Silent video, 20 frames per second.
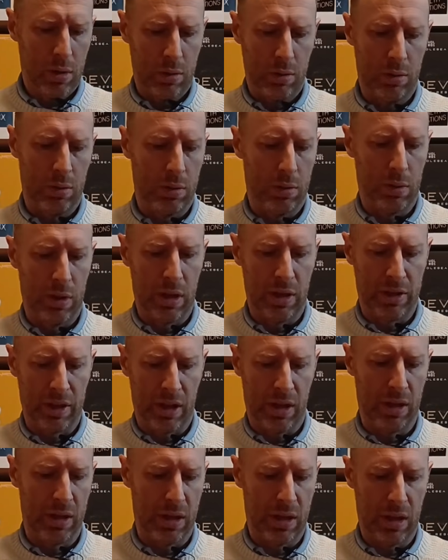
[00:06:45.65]
Oh, where's it
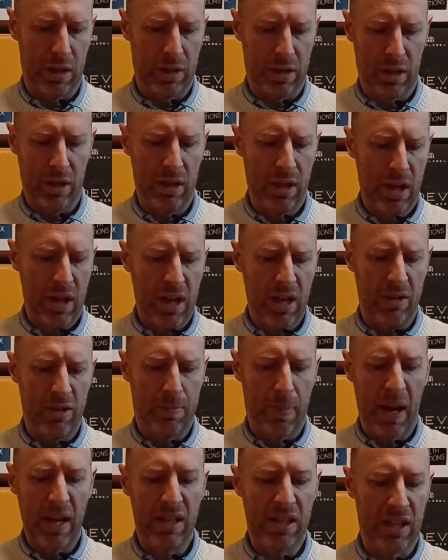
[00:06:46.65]
hiding? It's
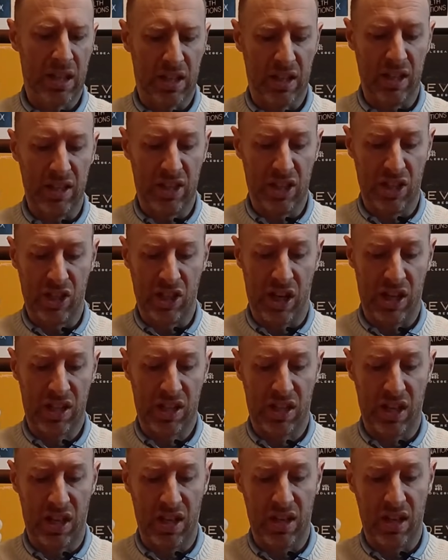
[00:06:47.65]
basically
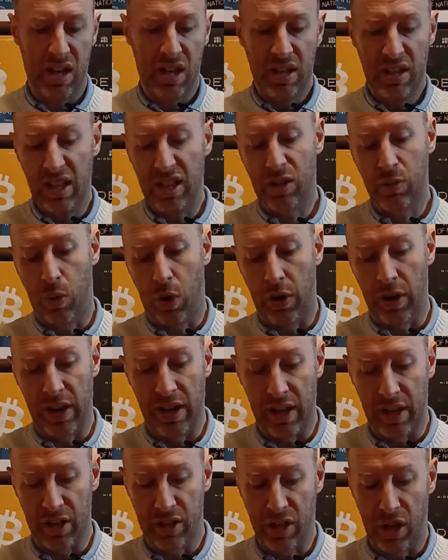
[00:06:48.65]
suggesting this one
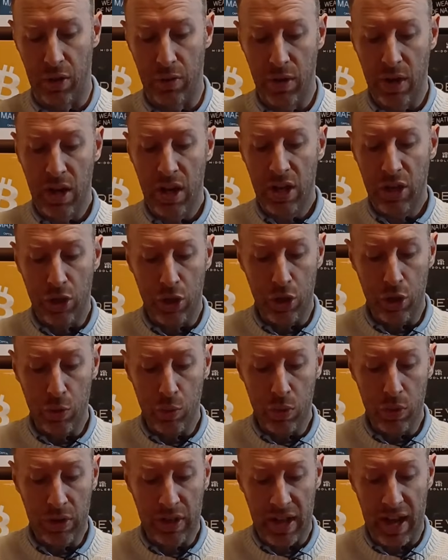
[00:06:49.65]
here. So you
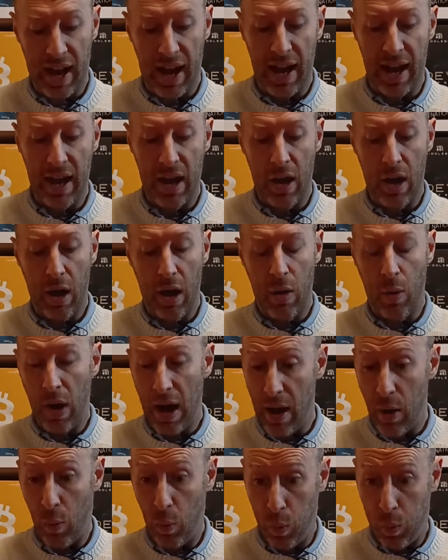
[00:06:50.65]
will get
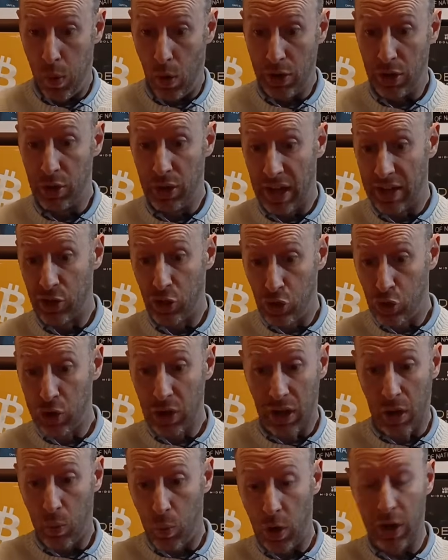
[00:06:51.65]
to
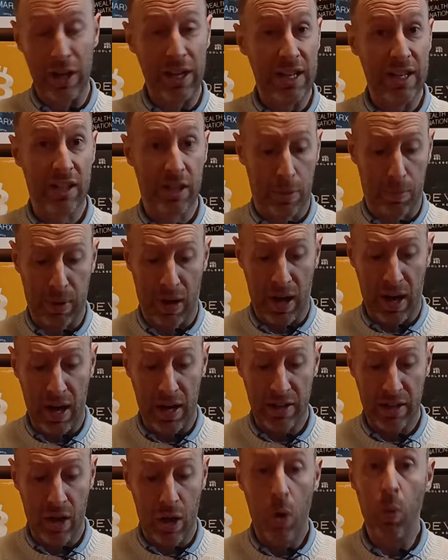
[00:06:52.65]
trigger one of these
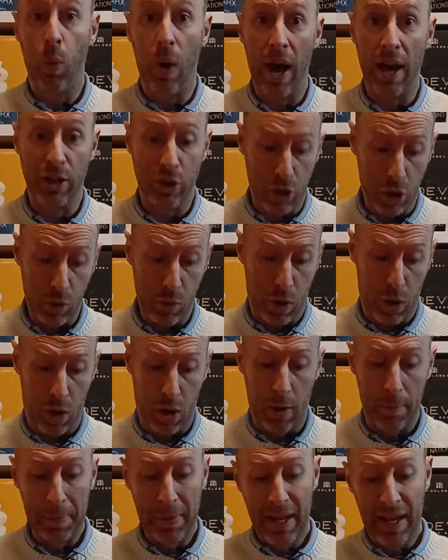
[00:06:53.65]
supplies where you
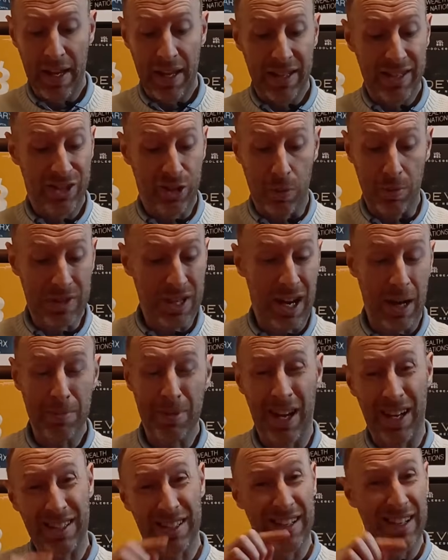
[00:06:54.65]
are. Sometimes
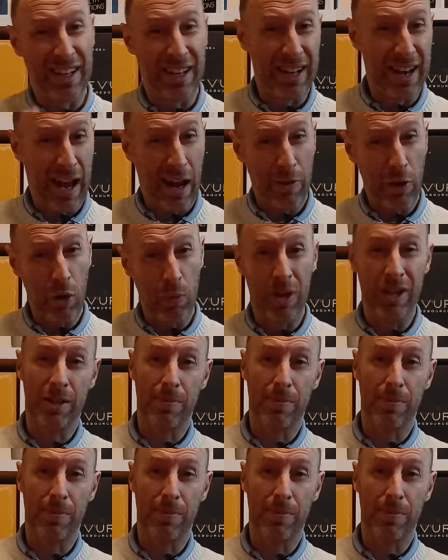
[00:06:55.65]
that's a little arrow, which